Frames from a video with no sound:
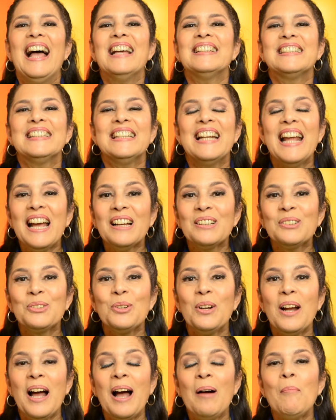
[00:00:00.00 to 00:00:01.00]
As an
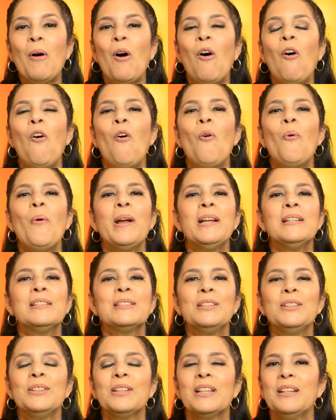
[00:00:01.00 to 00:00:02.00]
actor, I'm
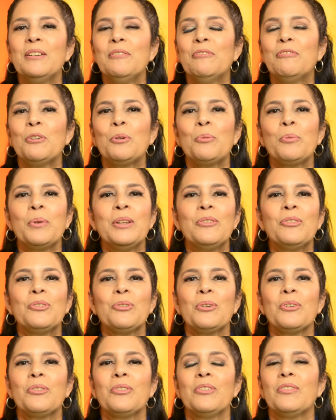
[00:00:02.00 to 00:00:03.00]
always looking for
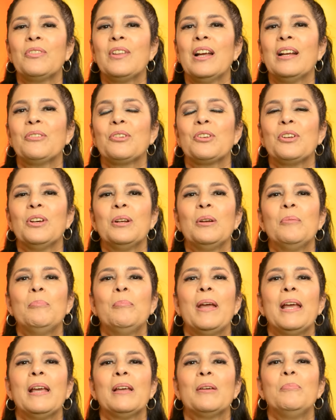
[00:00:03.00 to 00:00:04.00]
resources that's going to
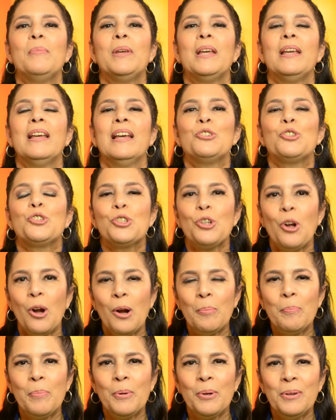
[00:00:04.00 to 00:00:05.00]
make me
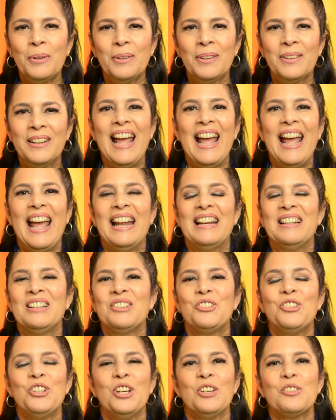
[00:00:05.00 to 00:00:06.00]
sharper
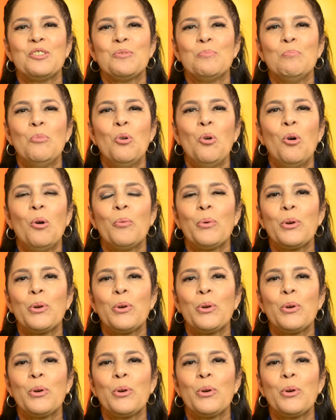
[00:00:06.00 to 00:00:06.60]
and just more